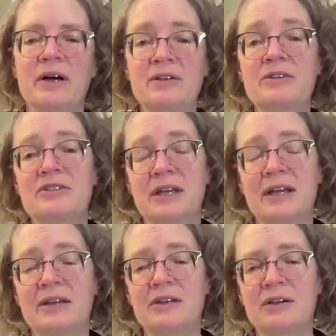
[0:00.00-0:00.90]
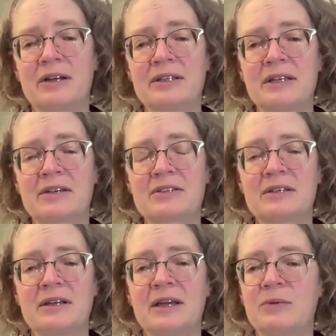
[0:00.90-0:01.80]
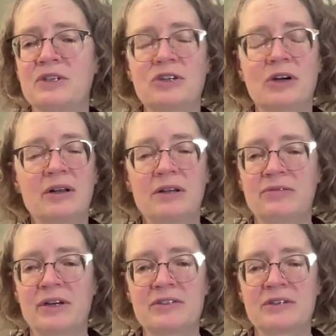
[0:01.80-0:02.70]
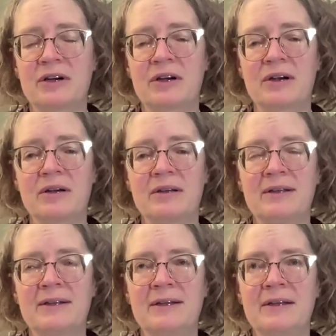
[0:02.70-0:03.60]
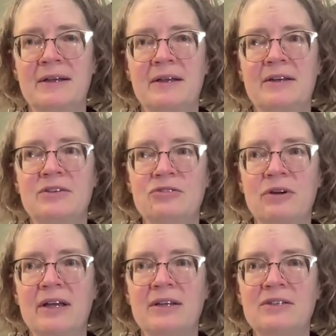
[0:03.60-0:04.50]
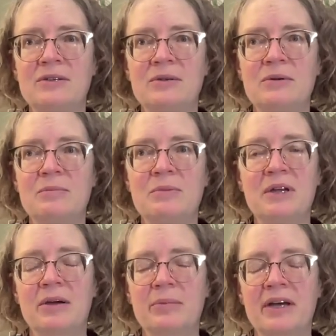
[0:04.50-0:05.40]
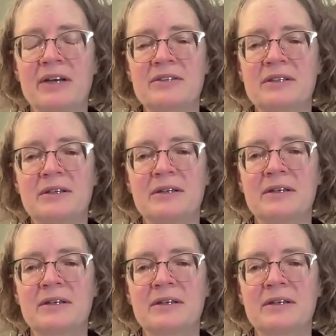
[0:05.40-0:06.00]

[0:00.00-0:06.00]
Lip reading: understand the context in which all of us are trying to be our best.